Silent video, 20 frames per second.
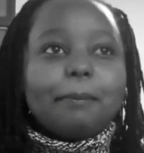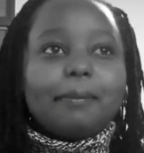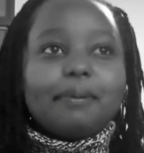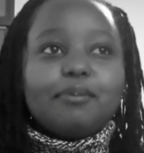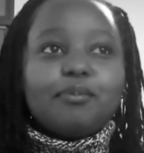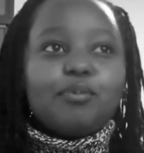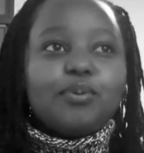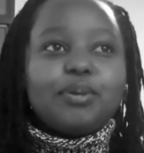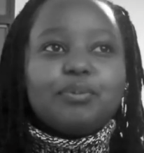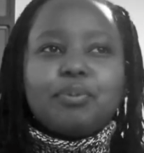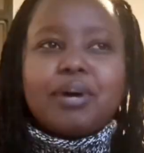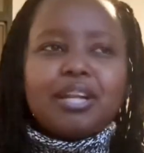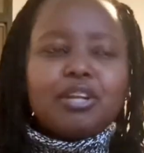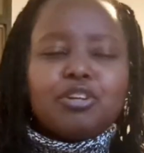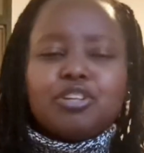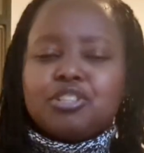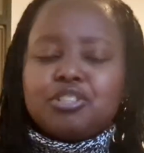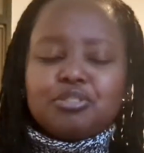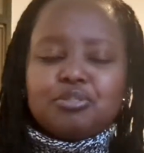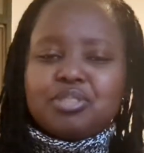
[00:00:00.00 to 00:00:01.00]
we were
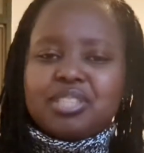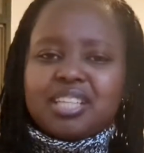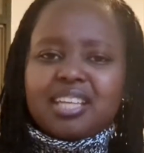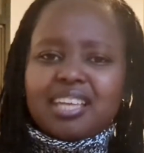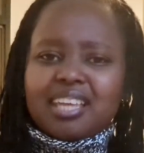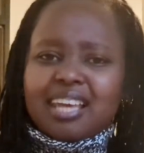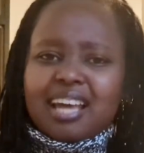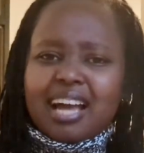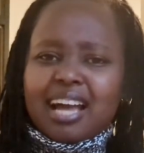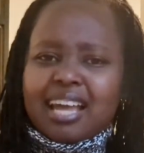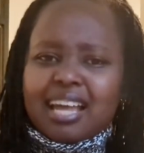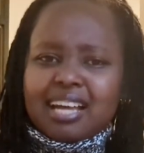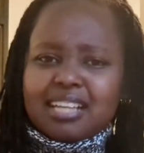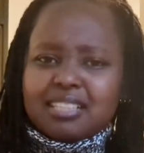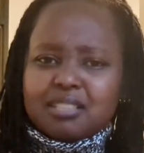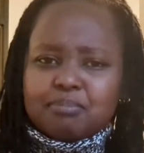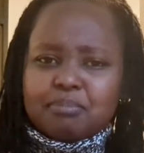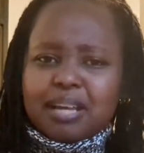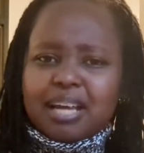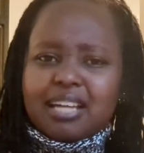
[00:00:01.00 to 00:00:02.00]
not using AI
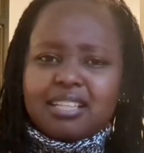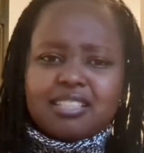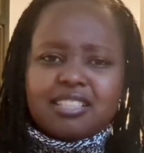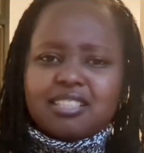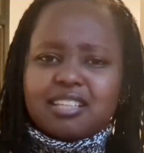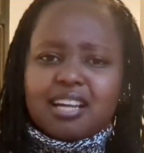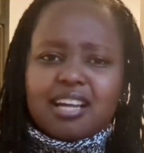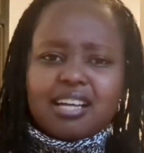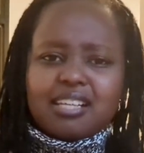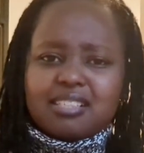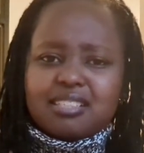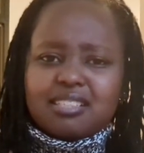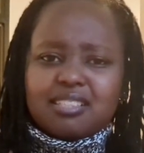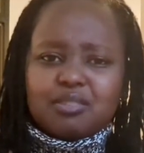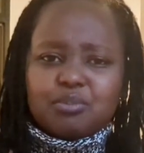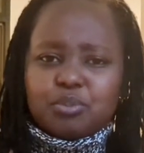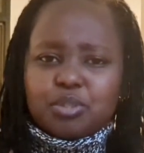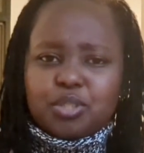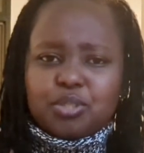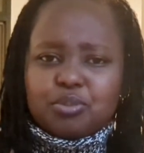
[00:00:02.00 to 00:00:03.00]
as much as
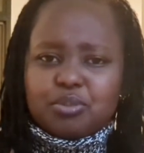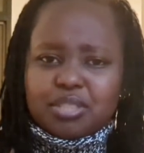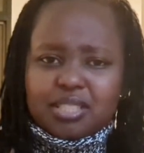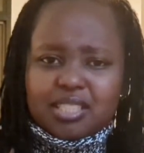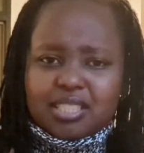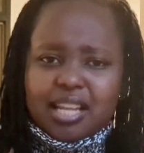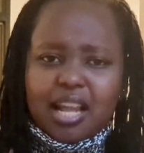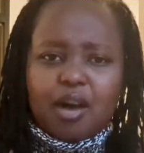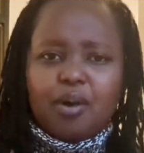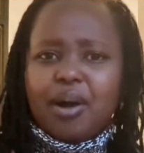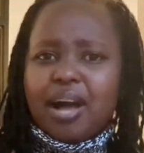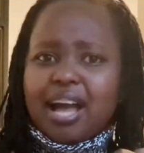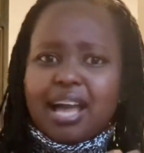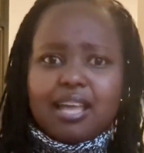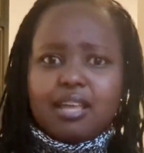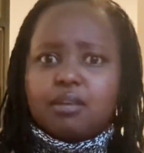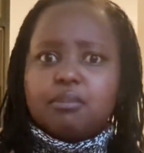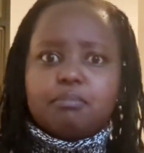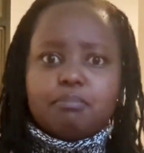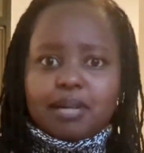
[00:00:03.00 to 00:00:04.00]
we use it now.
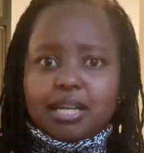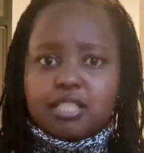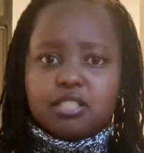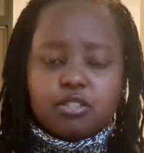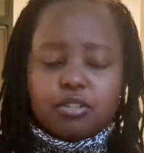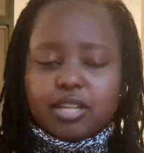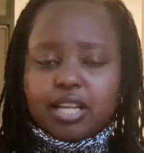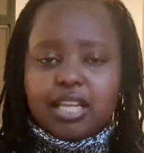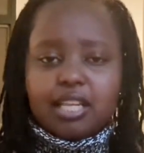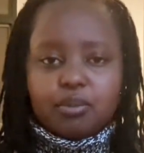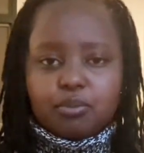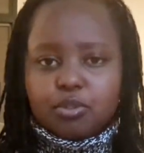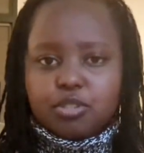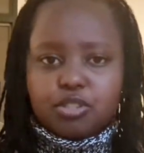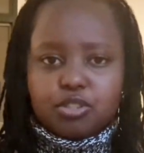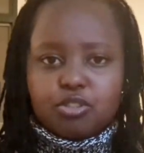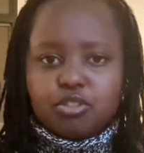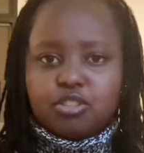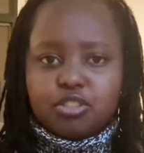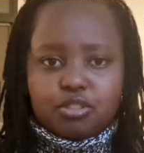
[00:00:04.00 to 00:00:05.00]
I personally
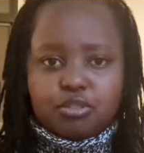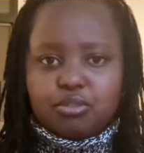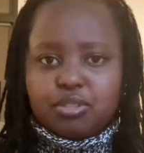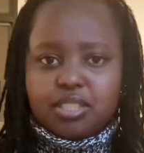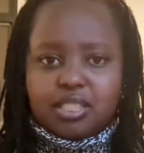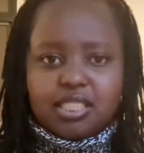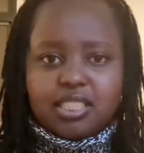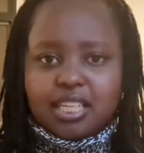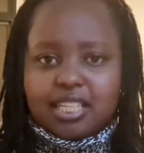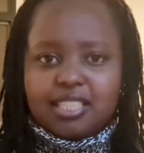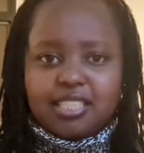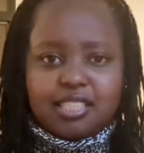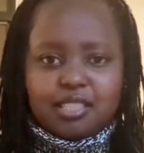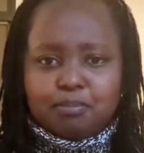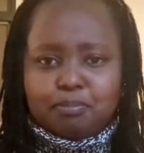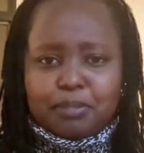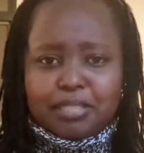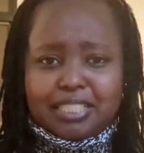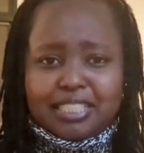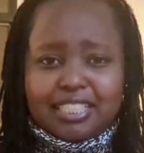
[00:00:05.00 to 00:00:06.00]
was not using
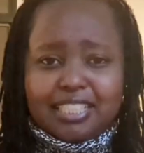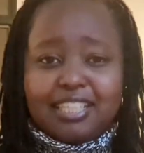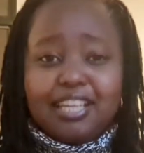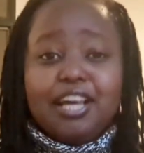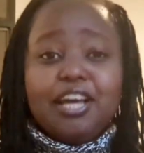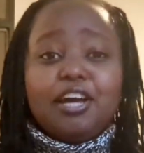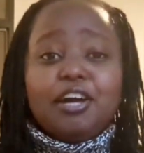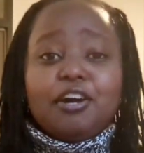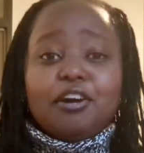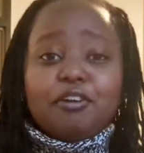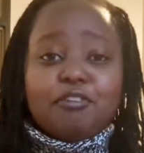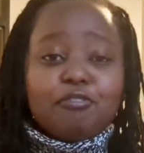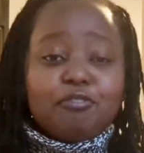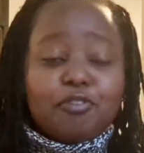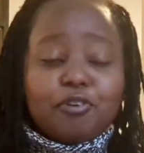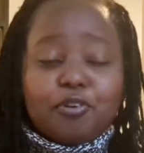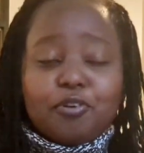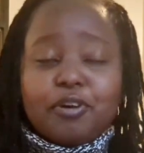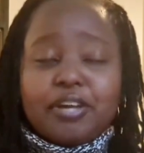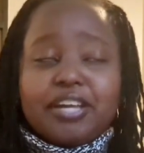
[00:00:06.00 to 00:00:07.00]
ChatGPT
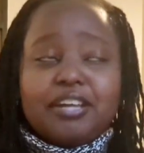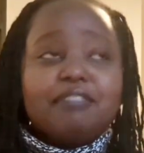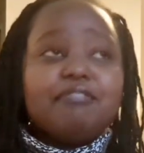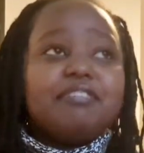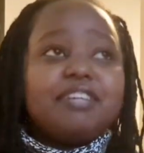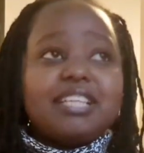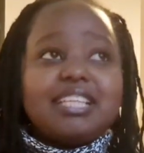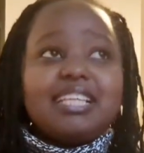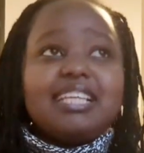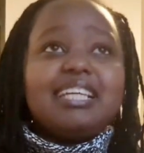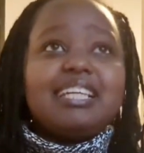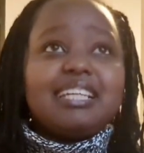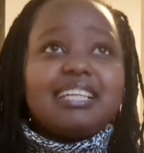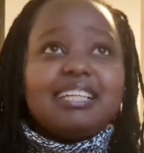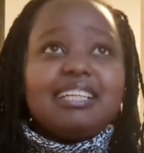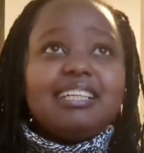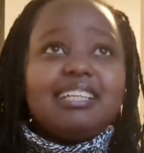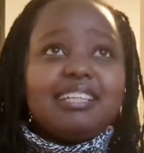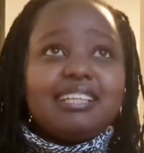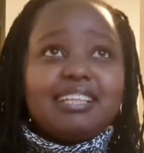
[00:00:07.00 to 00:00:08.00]
for
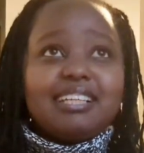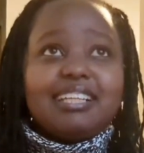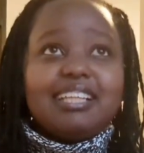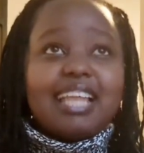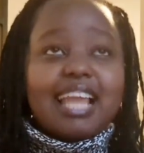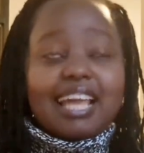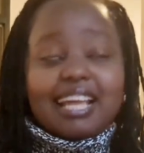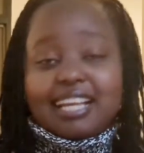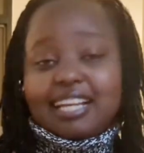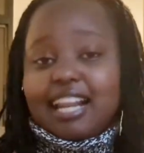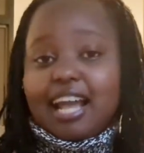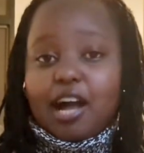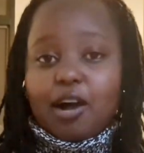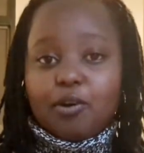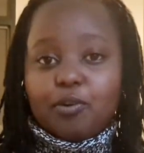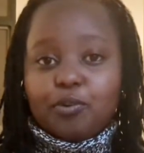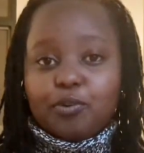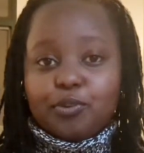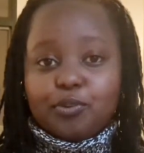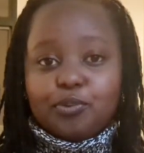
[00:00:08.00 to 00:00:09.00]
everything like
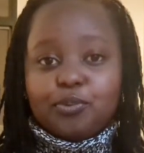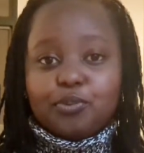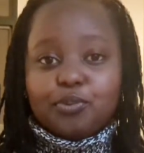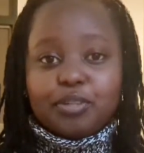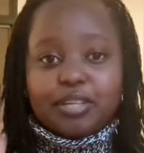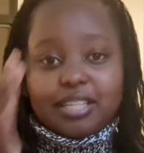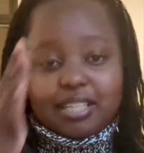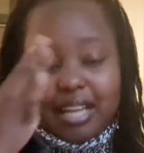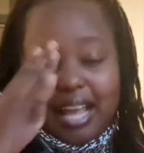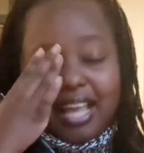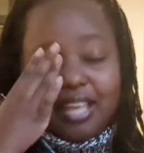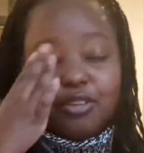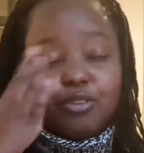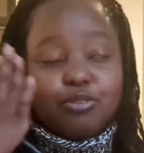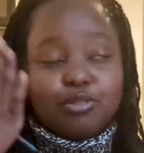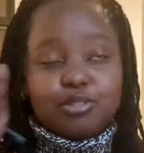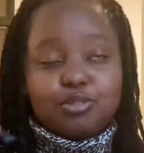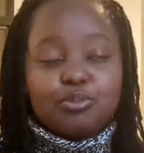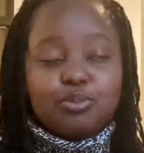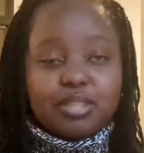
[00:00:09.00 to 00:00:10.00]
now. I
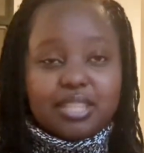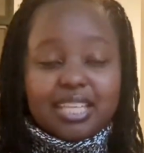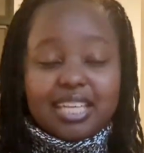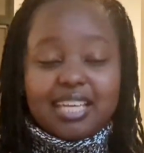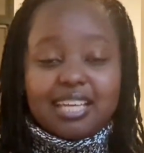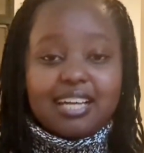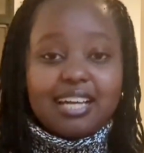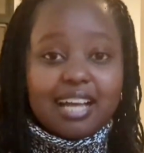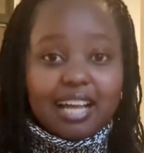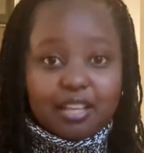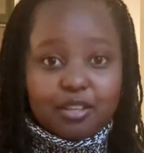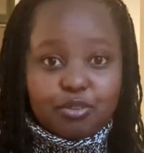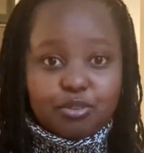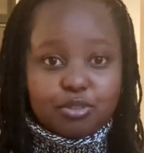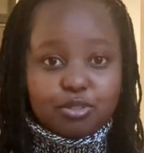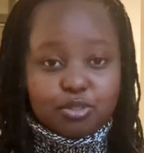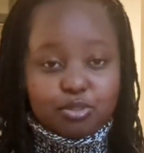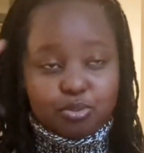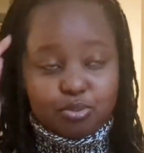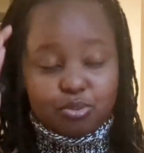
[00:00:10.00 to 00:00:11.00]
used
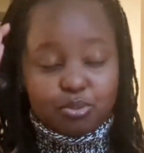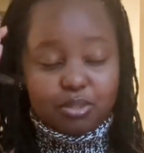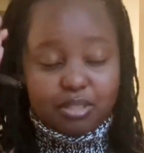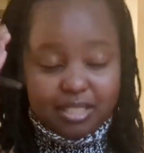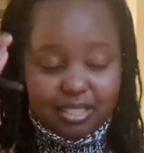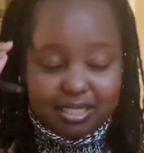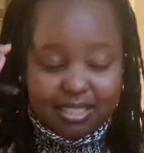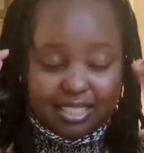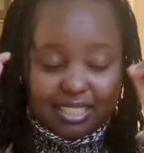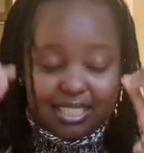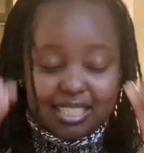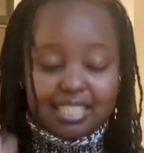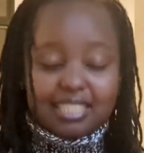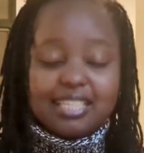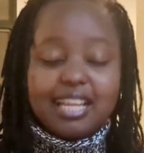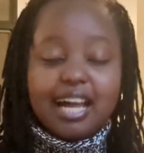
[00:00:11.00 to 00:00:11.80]
to sit